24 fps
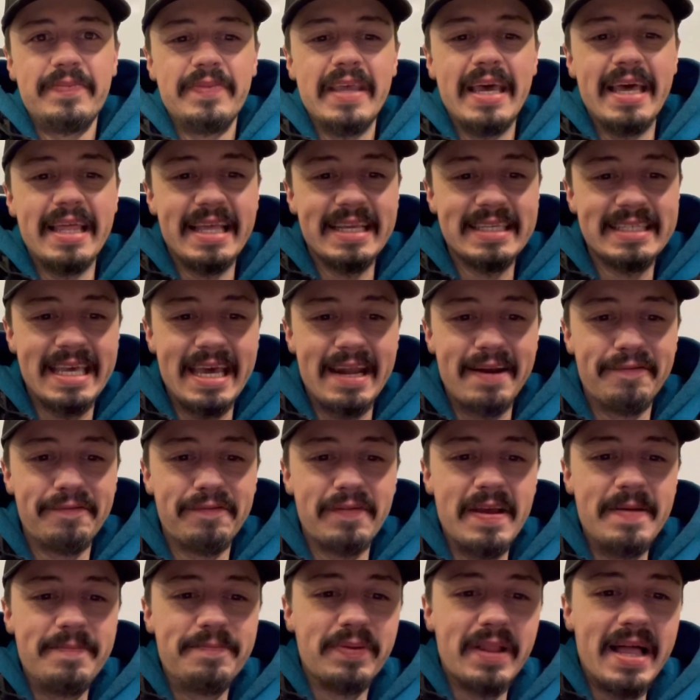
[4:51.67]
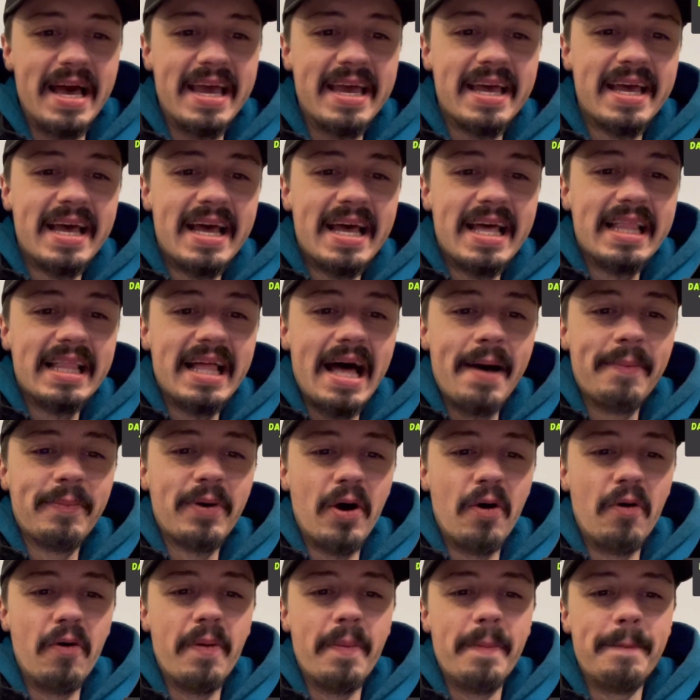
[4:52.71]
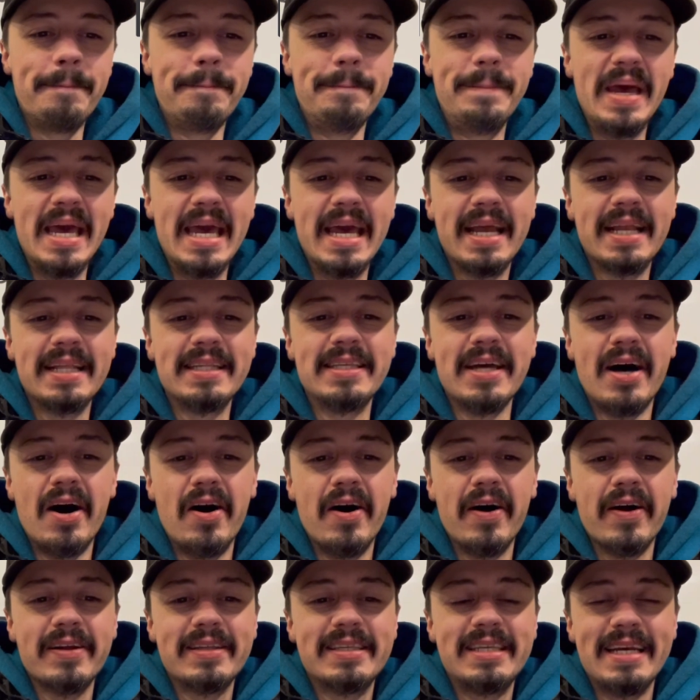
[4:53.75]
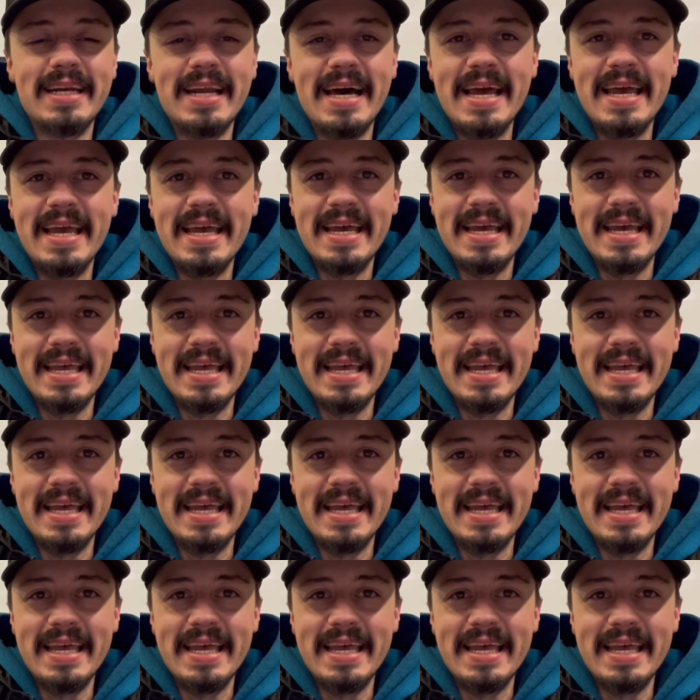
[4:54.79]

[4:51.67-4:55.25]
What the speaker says: And let's get a free play. I'm going big dog tonight